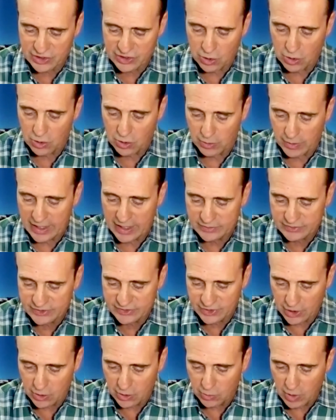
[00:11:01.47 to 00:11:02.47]
go around.
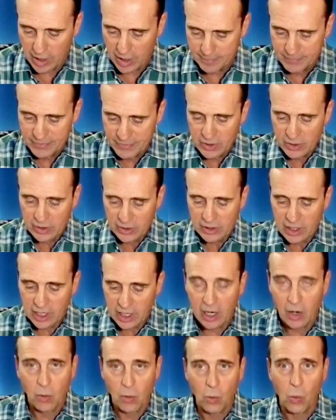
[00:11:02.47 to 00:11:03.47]
So
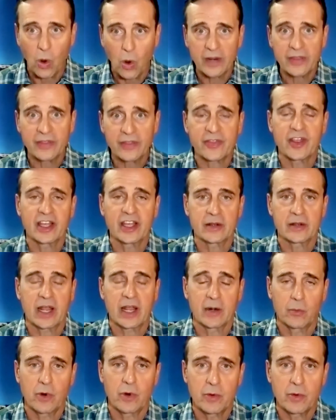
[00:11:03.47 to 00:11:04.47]
one thing
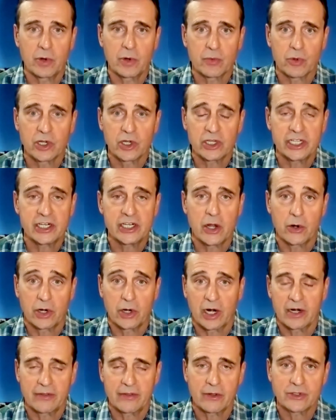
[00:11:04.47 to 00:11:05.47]
that we would really note
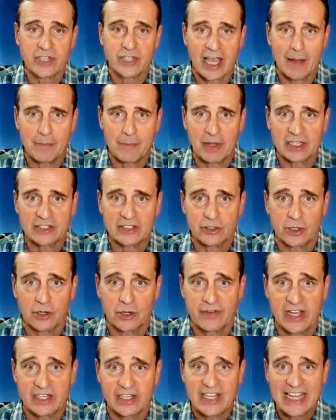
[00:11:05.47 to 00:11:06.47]
out of those CapEx
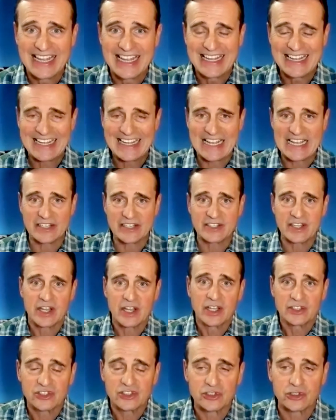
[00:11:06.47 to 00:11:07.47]
surveys is
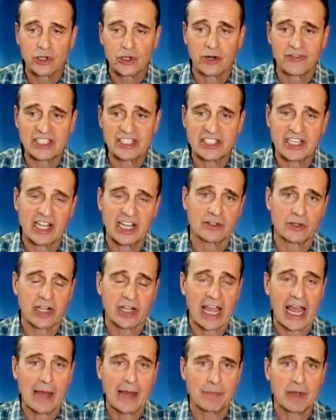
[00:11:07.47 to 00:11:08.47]
service sector
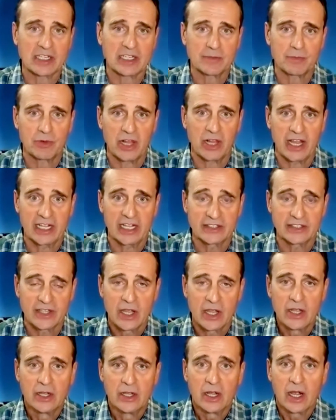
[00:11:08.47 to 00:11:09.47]
CapEx plans
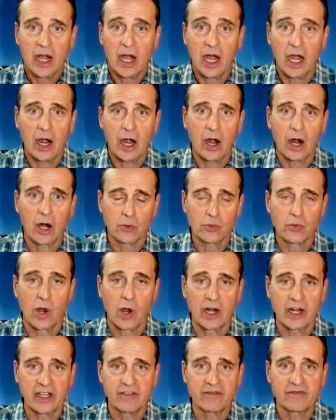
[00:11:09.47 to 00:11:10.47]
are
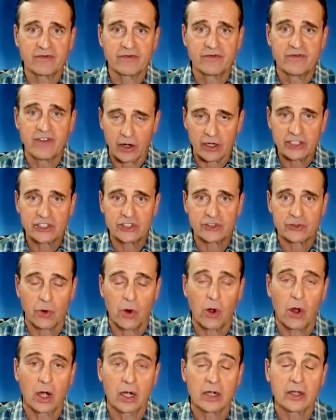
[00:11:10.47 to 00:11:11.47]
running very
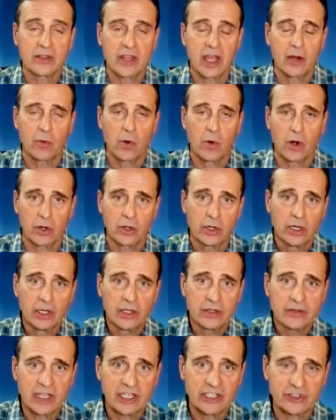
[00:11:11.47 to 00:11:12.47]
strong.
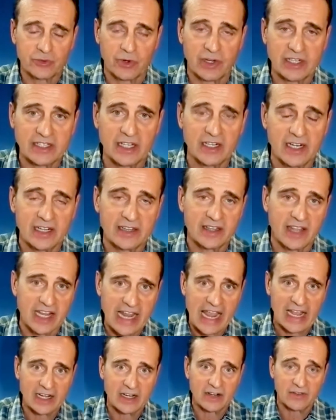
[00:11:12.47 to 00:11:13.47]
They strengthened at the
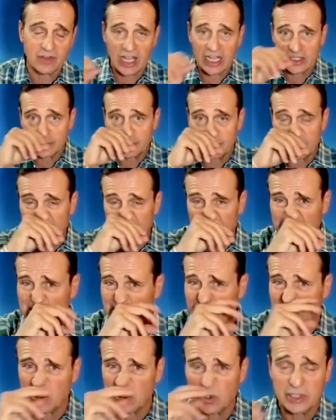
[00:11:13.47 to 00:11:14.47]
end of last business
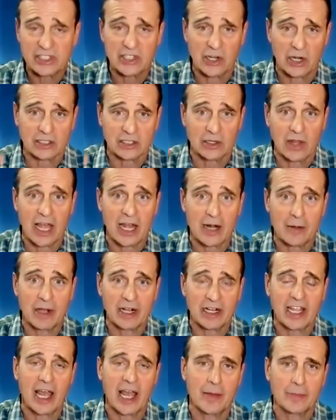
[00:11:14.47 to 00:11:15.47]
cycle. We talked a lot
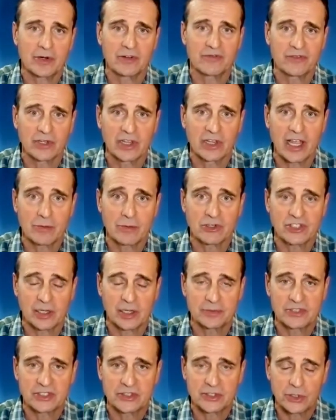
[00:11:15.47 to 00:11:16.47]
about capital for labor
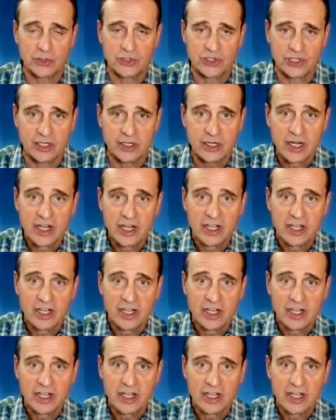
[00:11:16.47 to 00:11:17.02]
substitution.